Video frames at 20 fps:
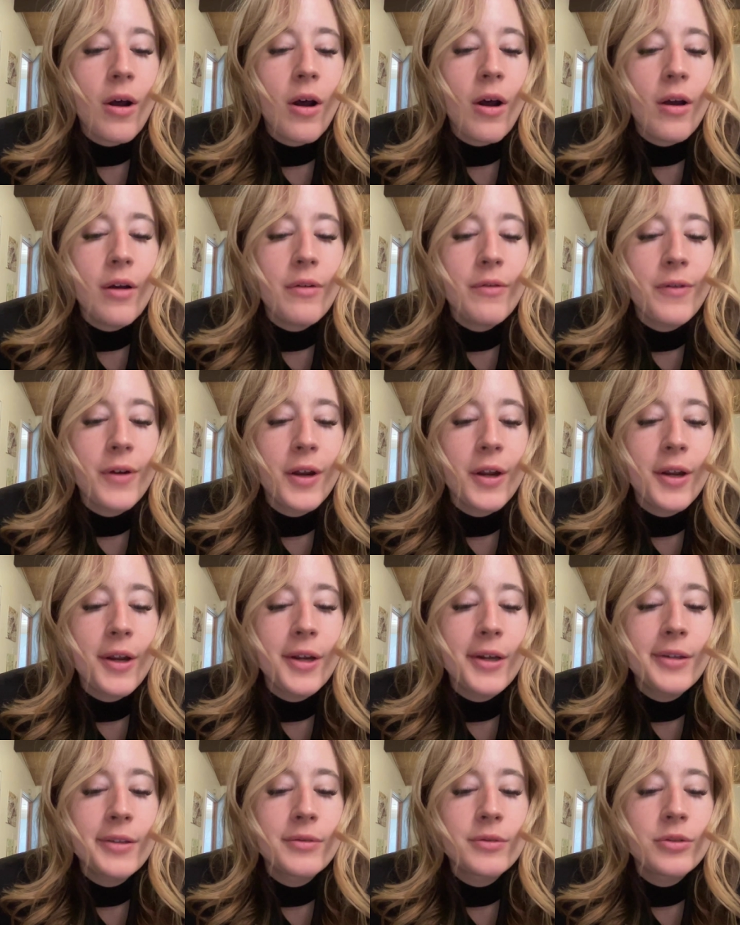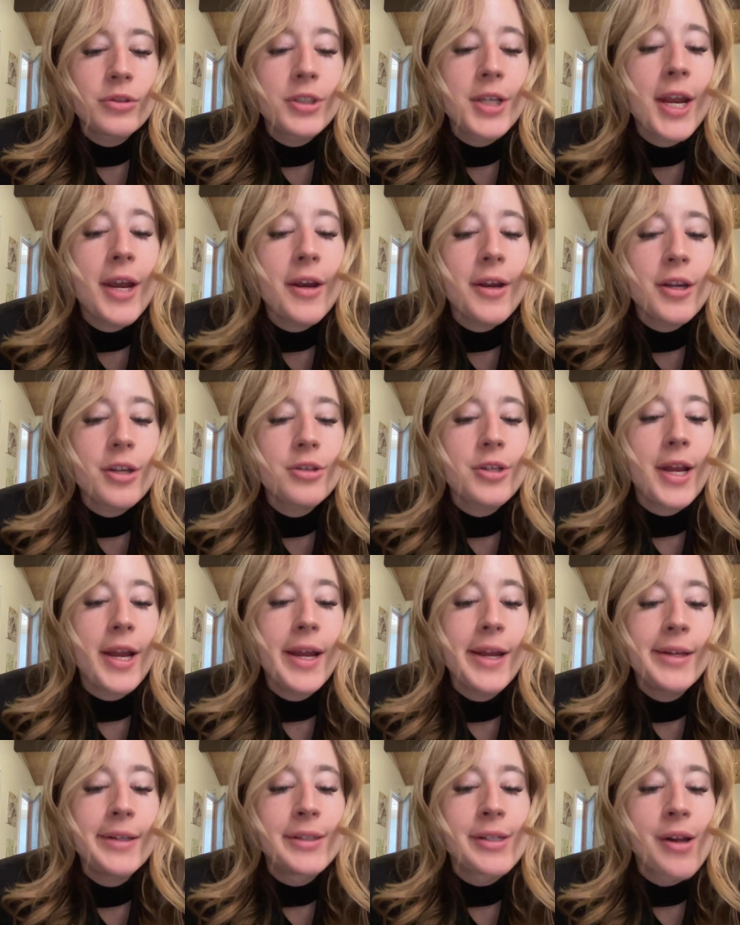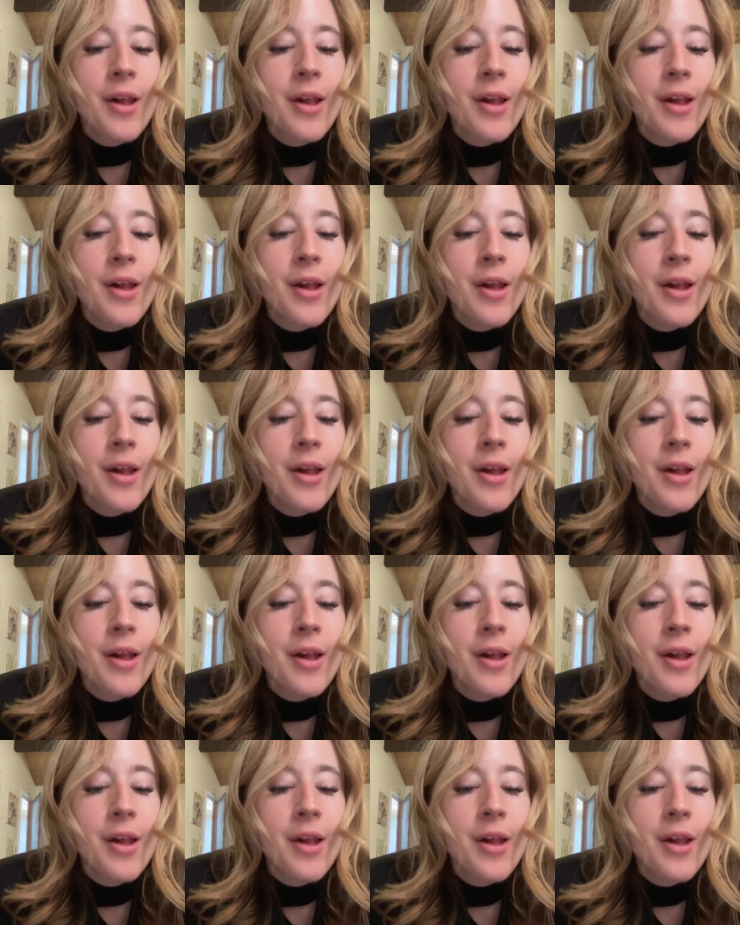offer, cherish it.